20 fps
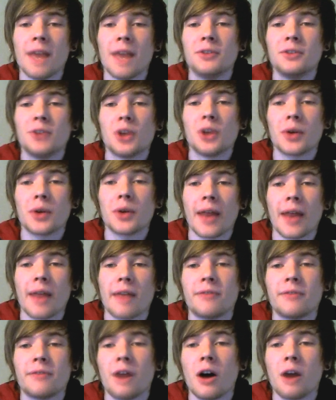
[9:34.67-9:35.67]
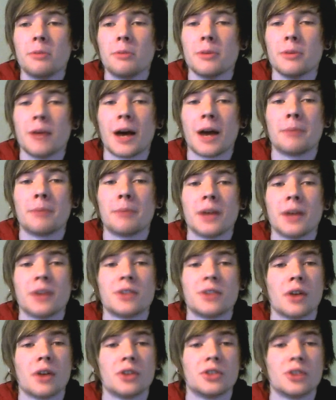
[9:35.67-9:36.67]
if you don't get that Vileplume out by
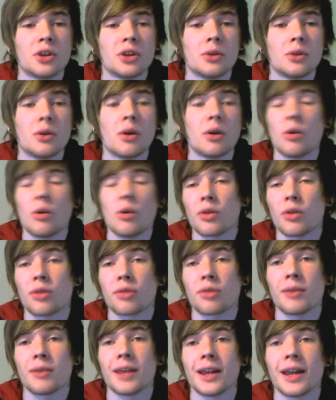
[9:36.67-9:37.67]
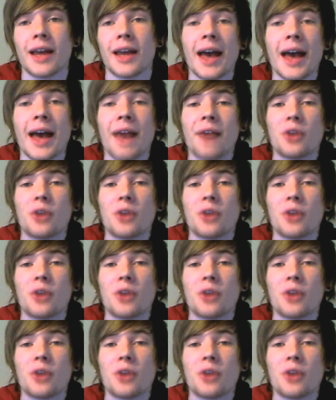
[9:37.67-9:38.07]
turn 2 or 3